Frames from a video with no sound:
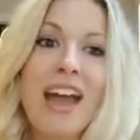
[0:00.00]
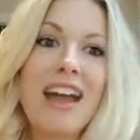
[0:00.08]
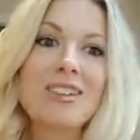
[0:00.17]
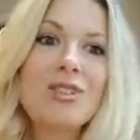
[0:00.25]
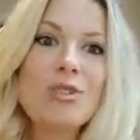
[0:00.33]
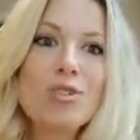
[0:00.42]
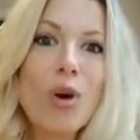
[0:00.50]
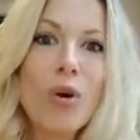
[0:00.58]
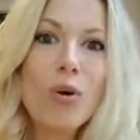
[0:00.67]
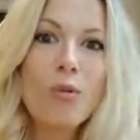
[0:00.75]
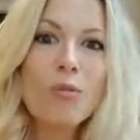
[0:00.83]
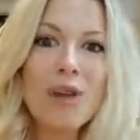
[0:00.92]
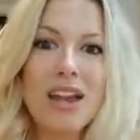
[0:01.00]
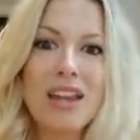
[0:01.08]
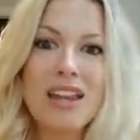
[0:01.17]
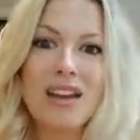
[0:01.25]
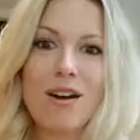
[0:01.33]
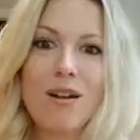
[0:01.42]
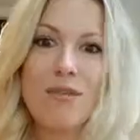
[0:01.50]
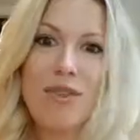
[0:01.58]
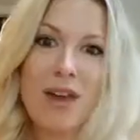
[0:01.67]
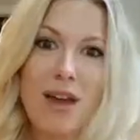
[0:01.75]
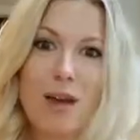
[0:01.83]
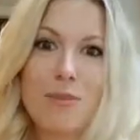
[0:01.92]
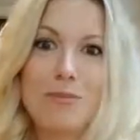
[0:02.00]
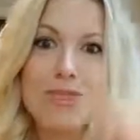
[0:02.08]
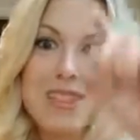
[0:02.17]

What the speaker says: And so many of them